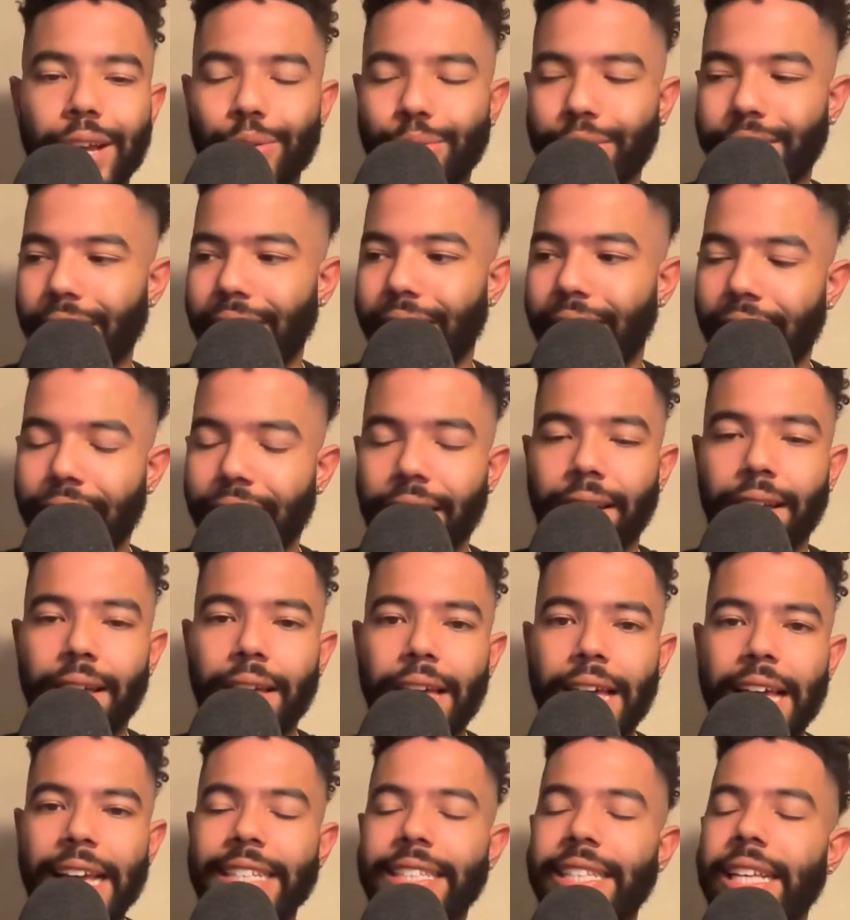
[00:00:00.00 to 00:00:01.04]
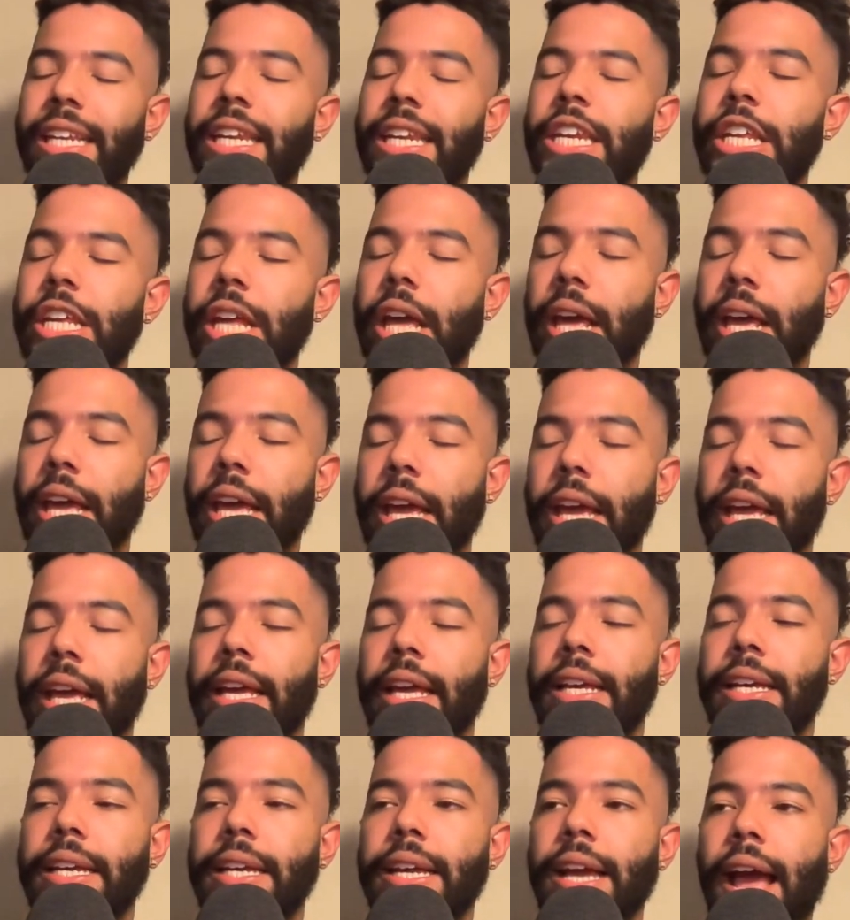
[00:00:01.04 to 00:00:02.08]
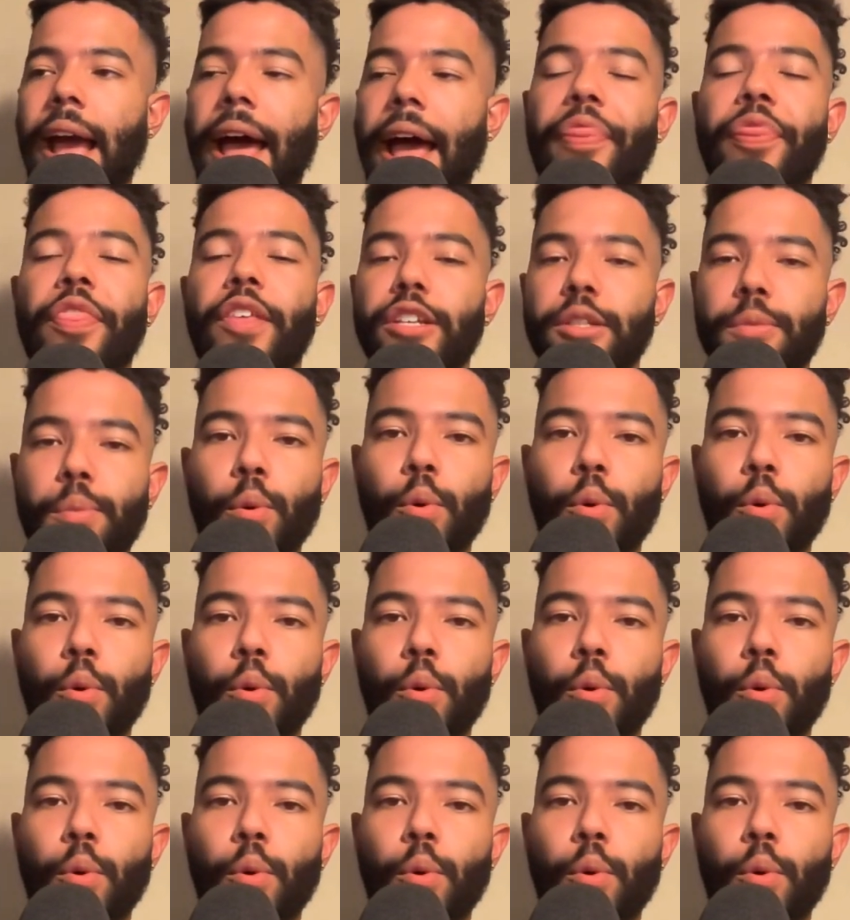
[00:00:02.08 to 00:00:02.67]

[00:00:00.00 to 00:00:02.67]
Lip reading: I was like, yeah, he at this